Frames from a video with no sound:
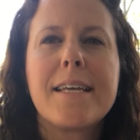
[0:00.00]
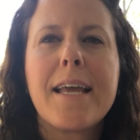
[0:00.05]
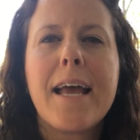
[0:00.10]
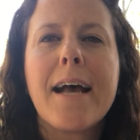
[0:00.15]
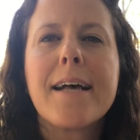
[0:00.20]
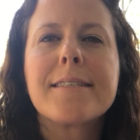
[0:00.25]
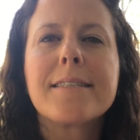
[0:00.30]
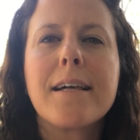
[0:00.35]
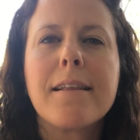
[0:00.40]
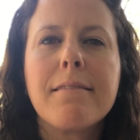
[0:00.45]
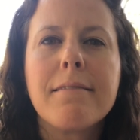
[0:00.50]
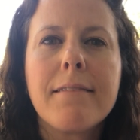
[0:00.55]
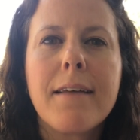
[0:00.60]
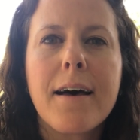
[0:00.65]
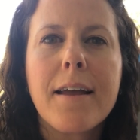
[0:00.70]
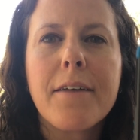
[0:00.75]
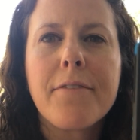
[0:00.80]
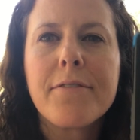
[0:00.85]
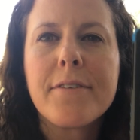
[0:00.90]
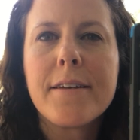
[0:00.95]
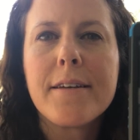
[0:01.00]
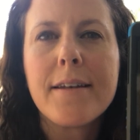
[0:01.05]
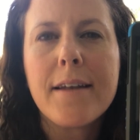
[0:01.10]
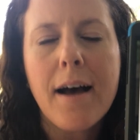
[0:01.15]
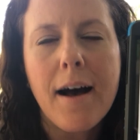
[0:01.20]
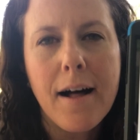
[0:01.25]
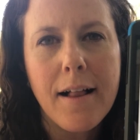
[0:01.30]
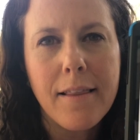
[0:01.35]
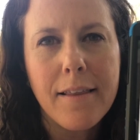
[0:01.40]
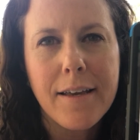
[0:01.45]
He has a lot of
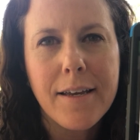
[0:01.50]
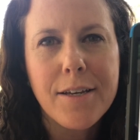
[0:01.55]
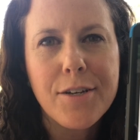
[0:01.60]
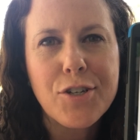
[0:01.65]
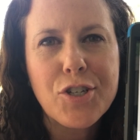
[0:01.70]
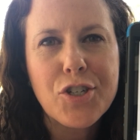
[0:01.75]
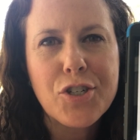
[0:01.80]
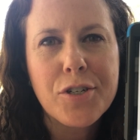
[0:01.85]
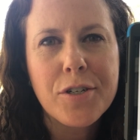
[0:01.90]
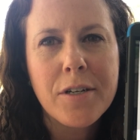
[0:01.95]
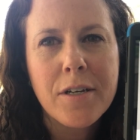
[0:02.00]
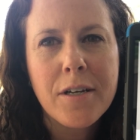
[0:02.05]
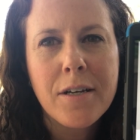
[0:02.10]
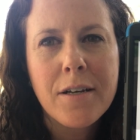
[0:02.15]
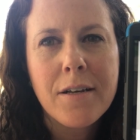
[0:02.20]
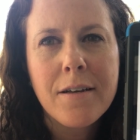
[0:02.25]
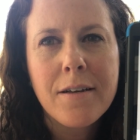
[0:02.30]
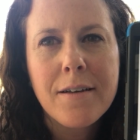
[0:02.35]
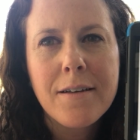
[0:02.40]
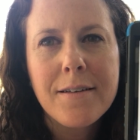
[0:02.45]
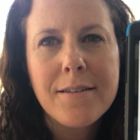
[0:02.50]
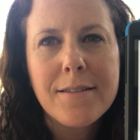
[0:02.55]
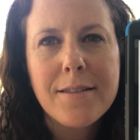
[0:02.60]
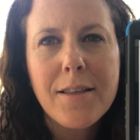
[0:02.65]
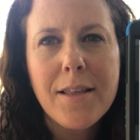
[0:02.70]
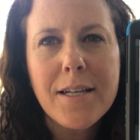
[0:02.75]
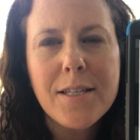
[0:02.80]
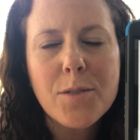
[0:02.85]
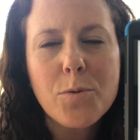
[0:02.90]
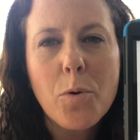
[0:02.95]
knowledge.
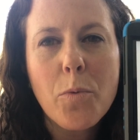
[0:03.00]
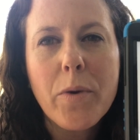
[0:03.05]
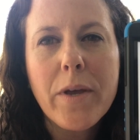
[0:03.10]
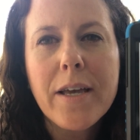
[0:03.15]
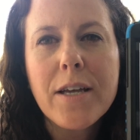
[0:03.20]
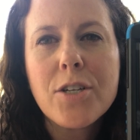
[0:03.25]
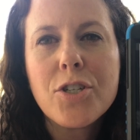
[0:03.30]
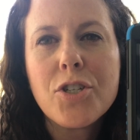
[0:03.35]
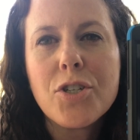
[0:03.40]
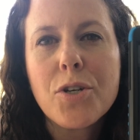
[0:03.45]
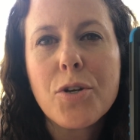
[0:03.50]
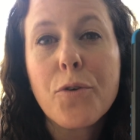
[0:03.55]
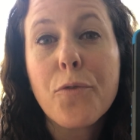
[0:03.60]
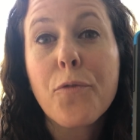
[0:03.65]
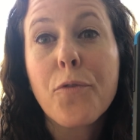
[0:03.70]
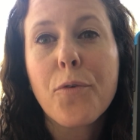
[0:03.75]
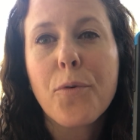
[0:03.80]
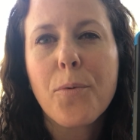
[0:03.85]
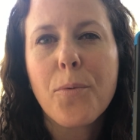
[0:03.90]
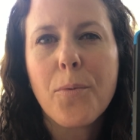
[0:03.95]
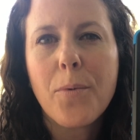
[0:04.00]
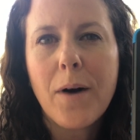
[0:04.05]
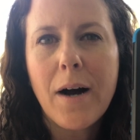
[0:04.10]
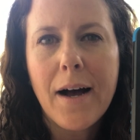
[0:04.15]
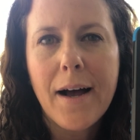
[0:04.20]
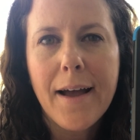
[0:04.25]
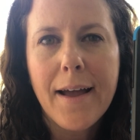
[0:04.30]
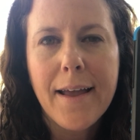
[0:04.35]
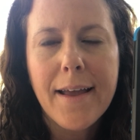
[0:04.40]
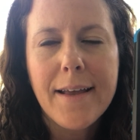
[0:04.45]
So that's what we could do for
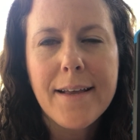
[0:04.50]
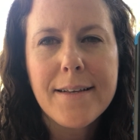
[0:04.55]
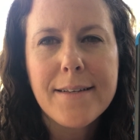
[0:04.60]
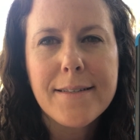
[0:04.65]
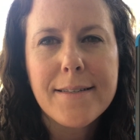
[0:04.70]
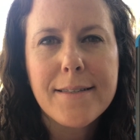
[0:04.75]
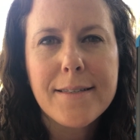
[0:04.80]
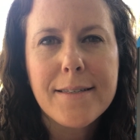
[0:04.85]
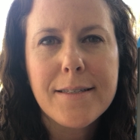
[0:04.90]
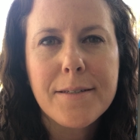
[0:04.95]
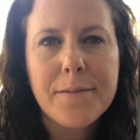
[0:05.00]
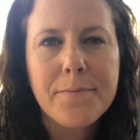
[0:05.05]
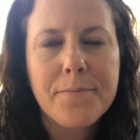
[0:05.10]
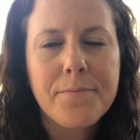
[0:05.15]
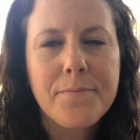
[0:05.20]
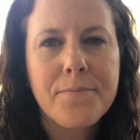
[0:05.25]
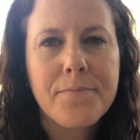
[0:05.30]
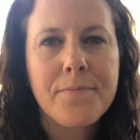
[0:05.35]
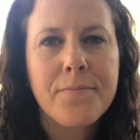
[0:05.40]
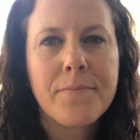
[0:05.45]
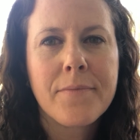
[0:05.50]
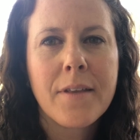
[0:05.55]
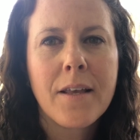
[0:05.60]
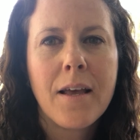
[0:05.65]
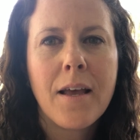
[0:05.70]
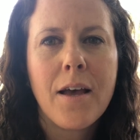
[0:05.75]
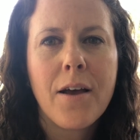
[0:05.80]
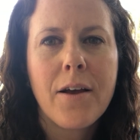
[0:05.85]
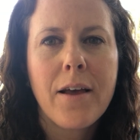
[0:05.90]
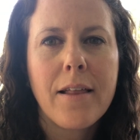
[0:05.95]
wise.
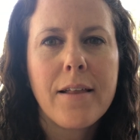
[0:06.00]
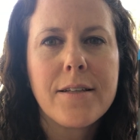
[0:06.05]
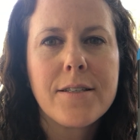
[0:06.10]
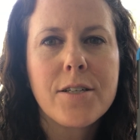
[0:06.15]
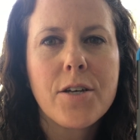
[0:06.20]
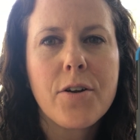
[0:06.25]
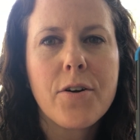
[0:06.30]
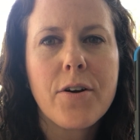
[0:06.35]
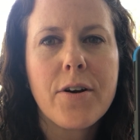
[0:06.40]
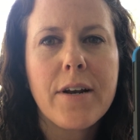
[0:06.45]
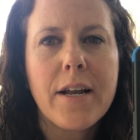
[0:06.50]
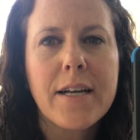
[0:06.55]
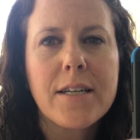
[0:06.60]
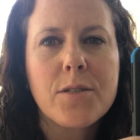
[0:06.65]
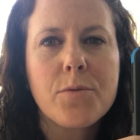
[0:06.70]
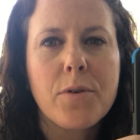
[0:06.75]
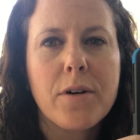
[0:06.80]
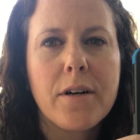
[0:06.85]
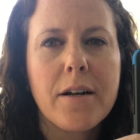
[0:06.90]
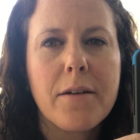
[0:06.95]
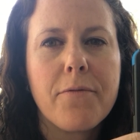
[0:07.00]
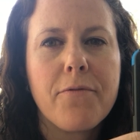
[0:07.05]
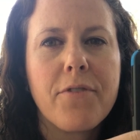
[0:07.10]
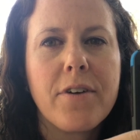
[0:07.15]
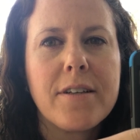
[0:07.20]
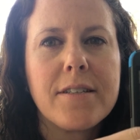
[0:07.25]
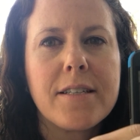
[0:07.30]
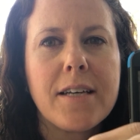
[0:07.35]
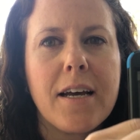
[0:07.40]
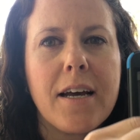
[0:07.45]
Okay, let's go to our next word. And
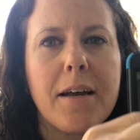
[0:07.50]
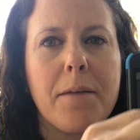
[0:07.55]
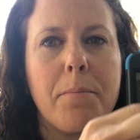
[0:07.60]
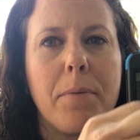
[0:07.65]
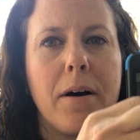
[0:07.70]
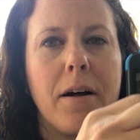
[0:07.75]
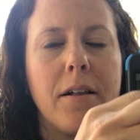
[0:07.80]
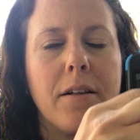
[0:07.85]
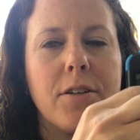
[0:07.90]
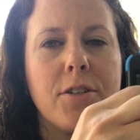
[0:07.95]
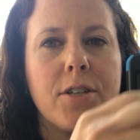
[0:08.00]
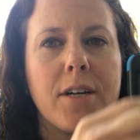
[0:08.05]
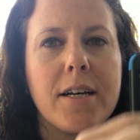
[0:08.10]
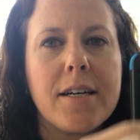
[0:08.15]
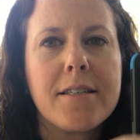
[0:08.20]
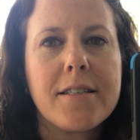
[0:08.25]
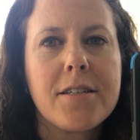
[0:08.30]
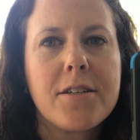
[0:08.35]
friends, I apologize.